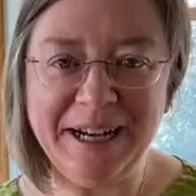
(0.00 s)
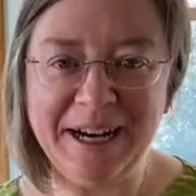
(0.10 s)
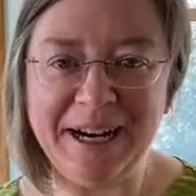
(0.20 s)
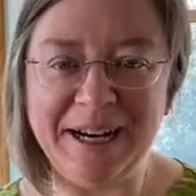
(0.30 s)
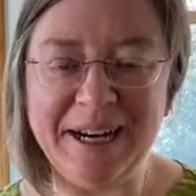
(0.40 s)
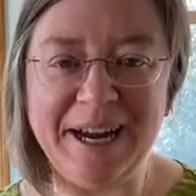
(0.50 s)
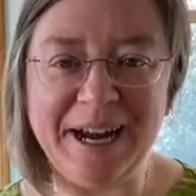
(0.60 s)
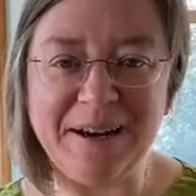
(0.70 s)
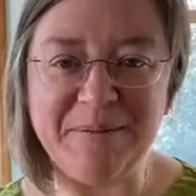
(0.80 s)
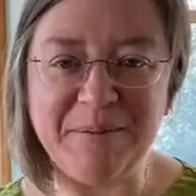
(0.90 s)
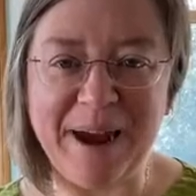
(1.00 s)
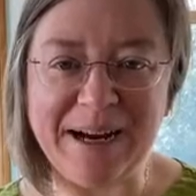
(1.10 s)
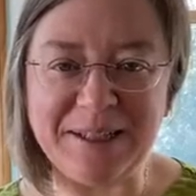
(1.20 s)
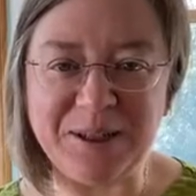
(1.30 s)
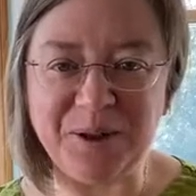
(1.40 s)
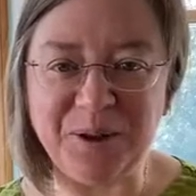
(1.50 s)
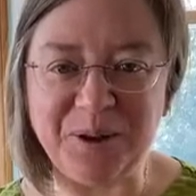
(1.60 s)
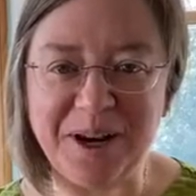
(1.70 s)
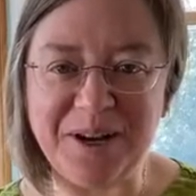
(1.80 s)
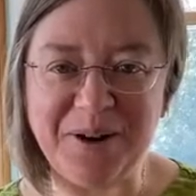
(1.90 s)
I am Pastor
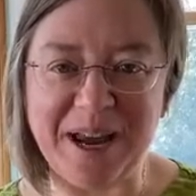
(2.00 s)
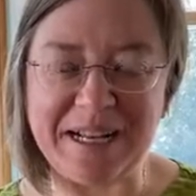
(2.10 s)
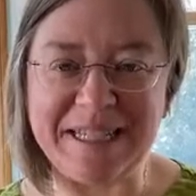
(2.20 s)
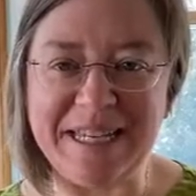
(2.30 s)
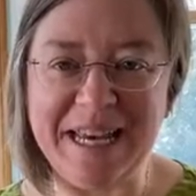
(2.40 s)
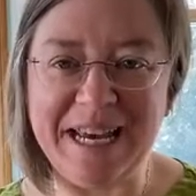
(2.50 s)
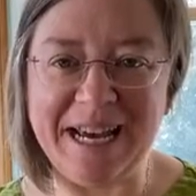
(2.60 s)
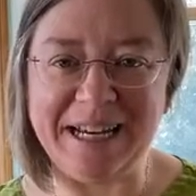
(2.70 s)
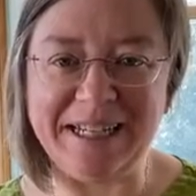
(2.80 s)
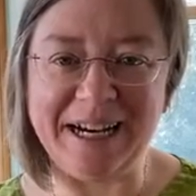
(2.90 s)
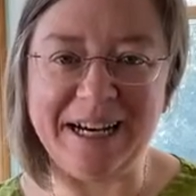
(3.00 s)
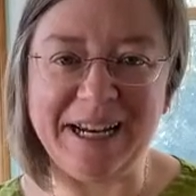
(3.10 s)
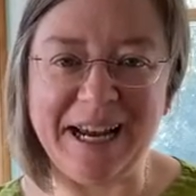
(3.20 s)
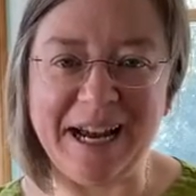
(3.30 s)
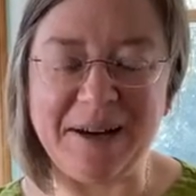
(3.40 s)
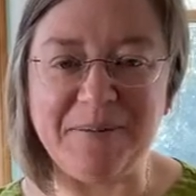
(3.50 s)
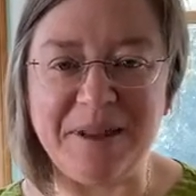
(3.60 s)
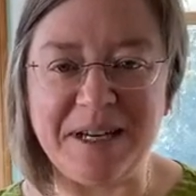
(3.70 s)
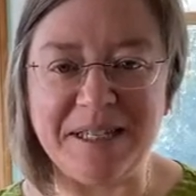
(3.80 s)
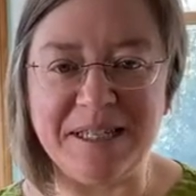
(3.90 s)
Lori Kochanski, and I am
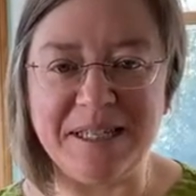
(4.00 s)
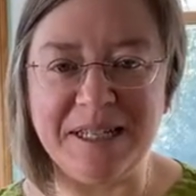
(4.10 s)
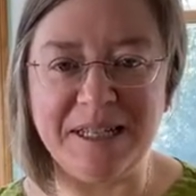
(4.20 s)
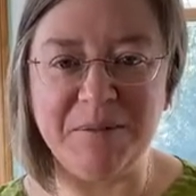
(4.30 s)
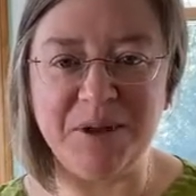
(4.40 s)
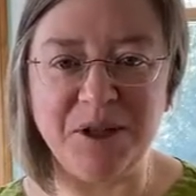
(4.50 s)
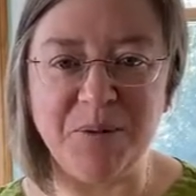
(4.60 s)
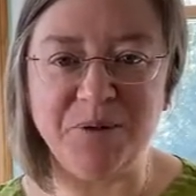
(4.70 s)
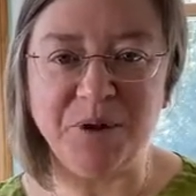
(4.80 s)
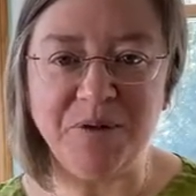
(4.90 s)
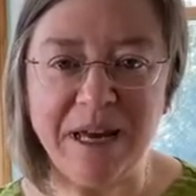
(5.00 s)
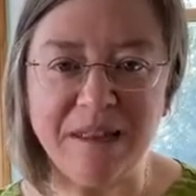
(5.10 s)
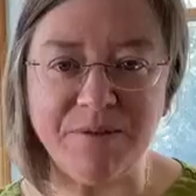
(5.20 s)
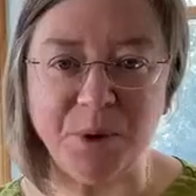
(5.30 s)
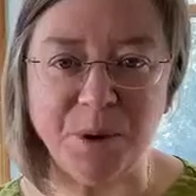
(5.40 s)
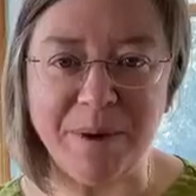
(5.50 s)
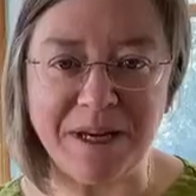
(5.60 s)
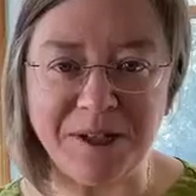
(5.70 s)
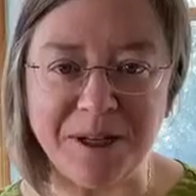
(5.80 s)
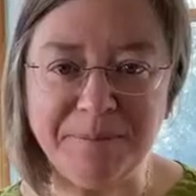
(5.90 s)
the assistant to the Bishop for Faith
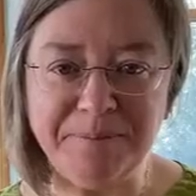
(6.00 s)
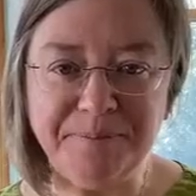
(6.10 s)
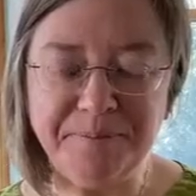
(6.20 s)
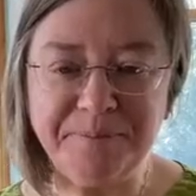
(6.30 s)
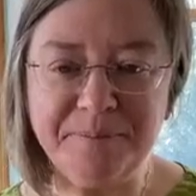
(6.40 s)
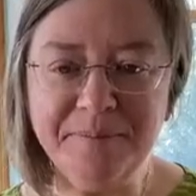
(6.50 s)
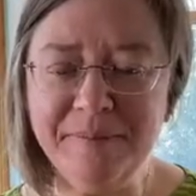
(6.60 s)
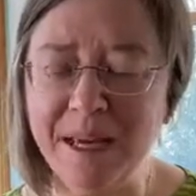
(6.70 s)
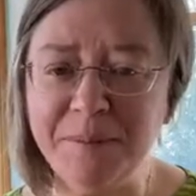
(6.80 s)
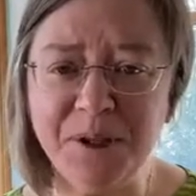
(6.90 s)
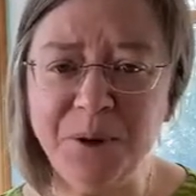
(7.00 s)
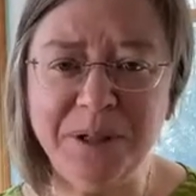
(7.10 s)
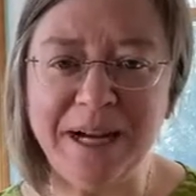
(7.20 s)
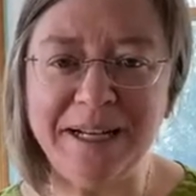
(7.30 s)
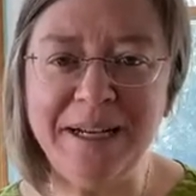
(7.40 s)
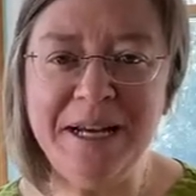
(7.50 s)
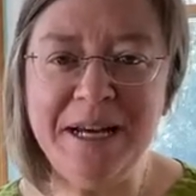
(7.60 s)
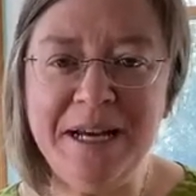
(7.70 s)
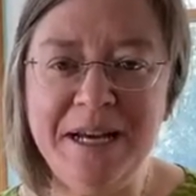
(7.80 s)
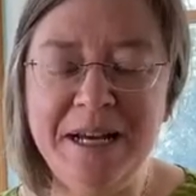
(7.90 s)
Formation. I'm so glad
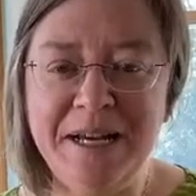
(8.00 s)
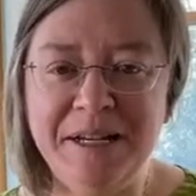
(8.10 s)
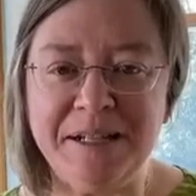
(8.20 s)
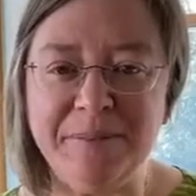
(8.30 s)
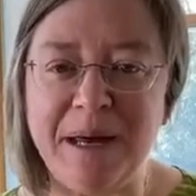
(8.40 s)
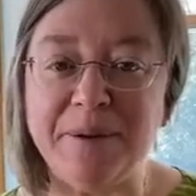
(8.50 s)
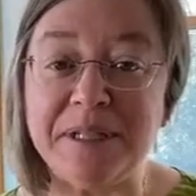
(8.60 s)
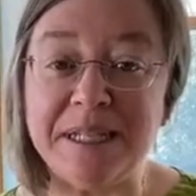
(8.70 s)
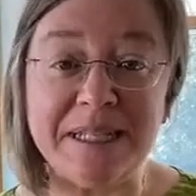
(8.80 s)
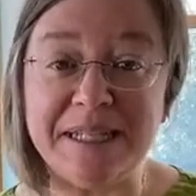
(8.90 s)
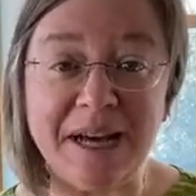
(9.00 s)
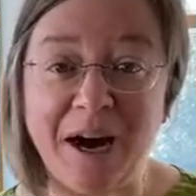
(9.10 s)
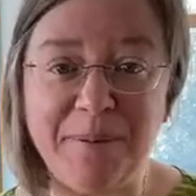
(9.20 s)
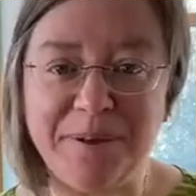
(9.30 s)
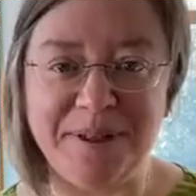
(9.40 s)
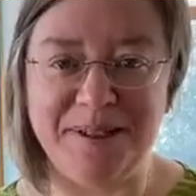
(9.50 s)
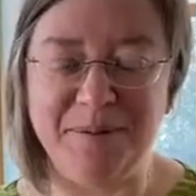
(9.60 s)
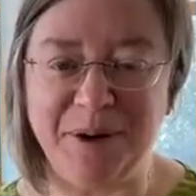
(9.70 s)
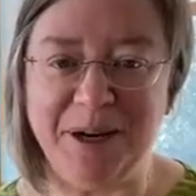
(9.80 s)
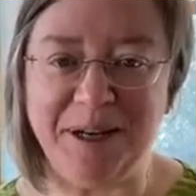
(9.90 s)
to be able to stop this
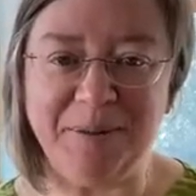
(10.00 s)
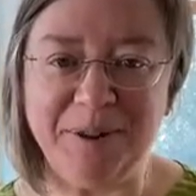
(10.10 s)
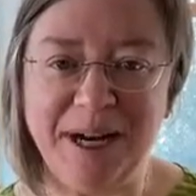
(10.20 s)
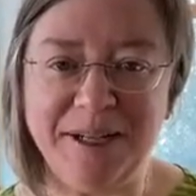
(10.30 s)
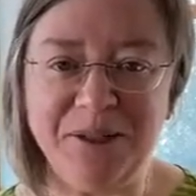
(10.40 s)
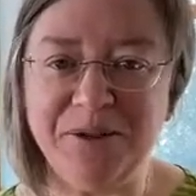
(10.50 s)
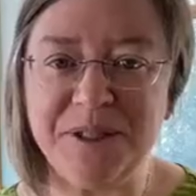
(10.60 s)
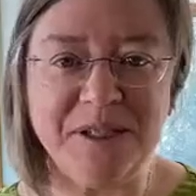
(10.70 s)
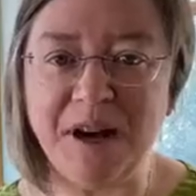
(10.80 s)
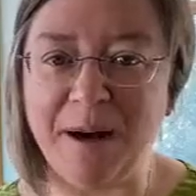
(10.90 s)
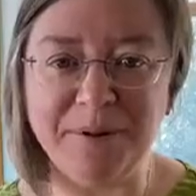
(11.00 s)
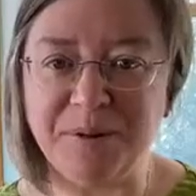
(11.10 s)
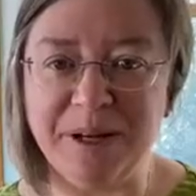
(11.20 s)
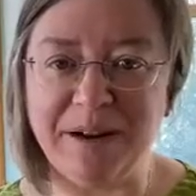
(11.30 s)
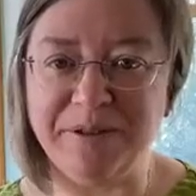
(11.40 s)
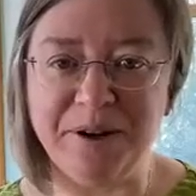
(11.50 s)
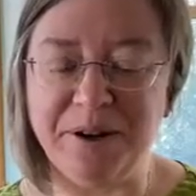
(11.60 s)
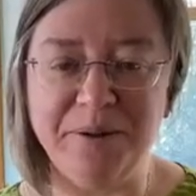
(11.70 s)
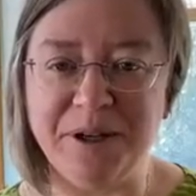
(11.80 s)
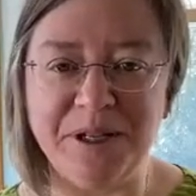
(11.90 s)
morning. I'm glad you stopped whatever
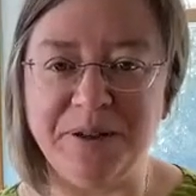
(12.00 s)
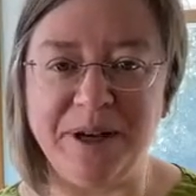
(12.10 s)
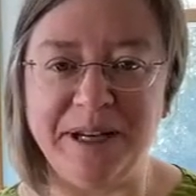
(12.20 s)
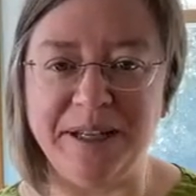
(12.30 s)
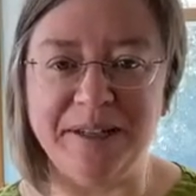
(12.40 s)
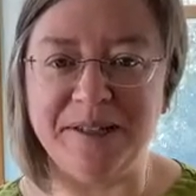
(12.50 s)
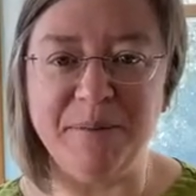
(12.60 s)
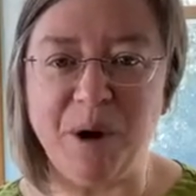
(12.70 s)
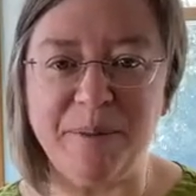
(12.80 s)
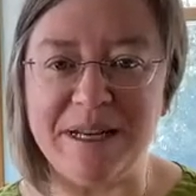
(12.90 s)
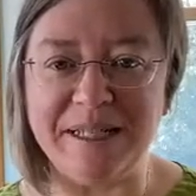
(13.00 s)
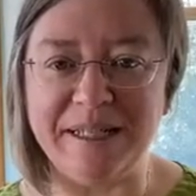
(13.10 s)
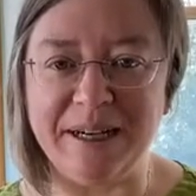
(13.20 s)
you were doing in this moment